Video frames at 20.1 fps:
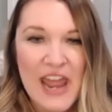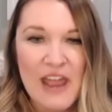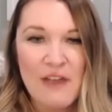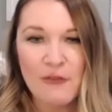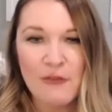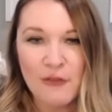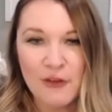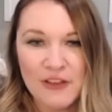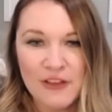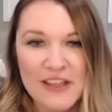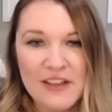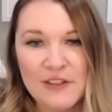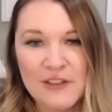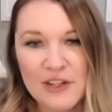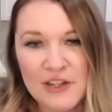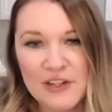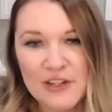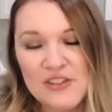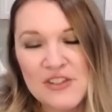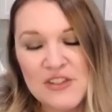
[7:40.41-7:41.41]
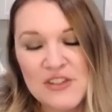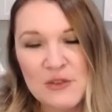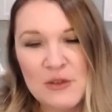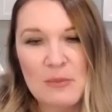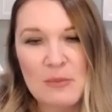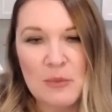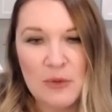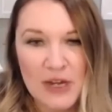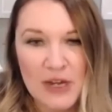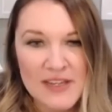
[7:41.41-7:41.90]
And I've really learned
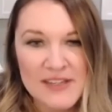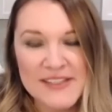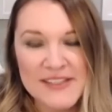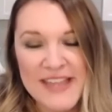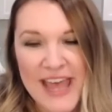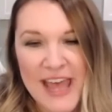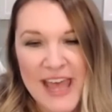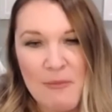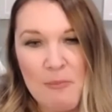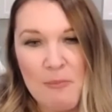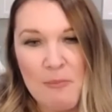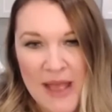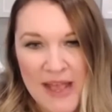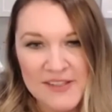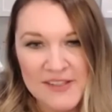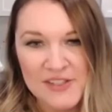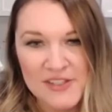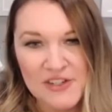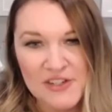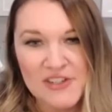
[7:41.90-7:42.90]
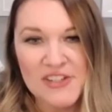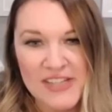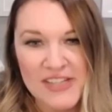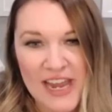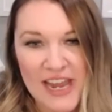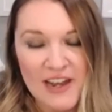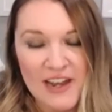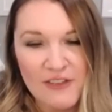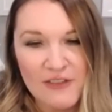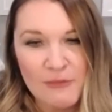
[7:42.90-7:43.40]
to embrace that master
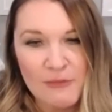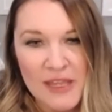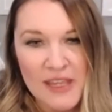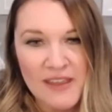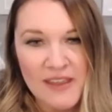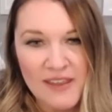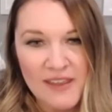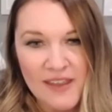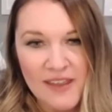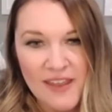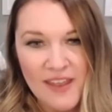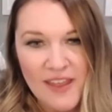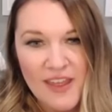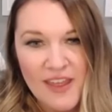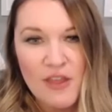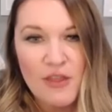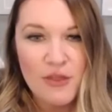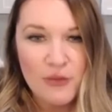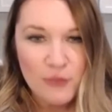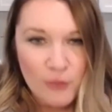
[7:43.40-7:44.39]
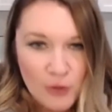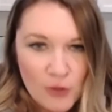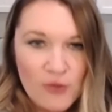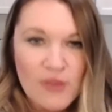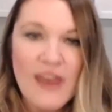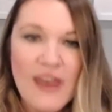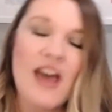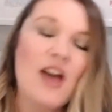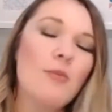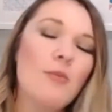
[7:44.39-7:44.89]
side of me through
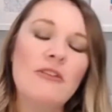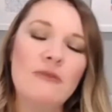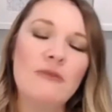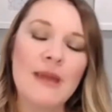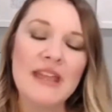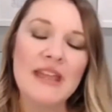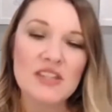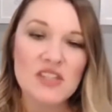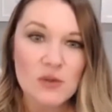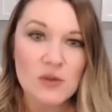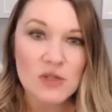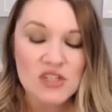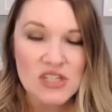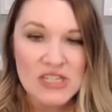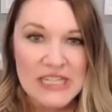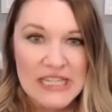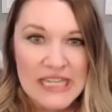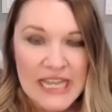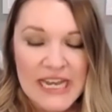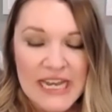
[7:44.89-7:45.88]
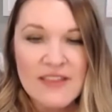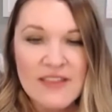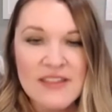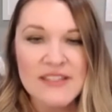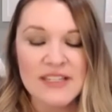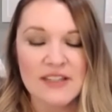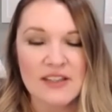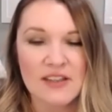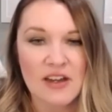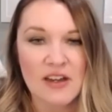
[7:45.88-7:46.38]
the help of my intuition, getting this
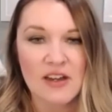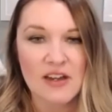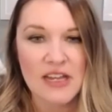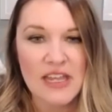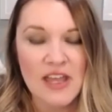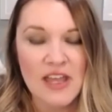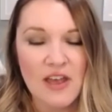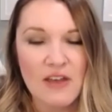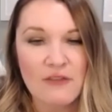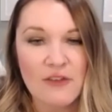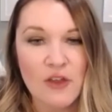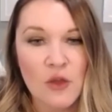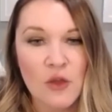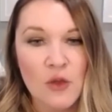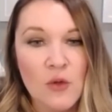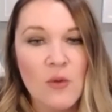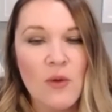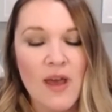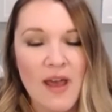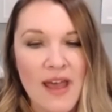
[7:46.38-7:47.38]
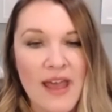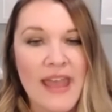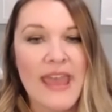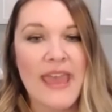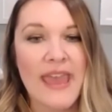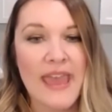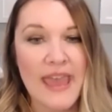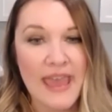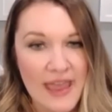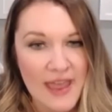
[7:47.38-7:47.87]
clarity of who
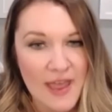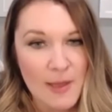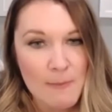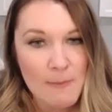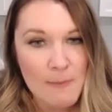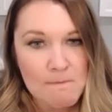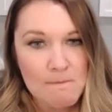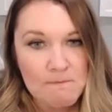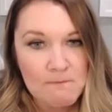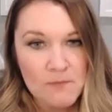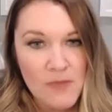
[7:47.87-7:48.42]
I am.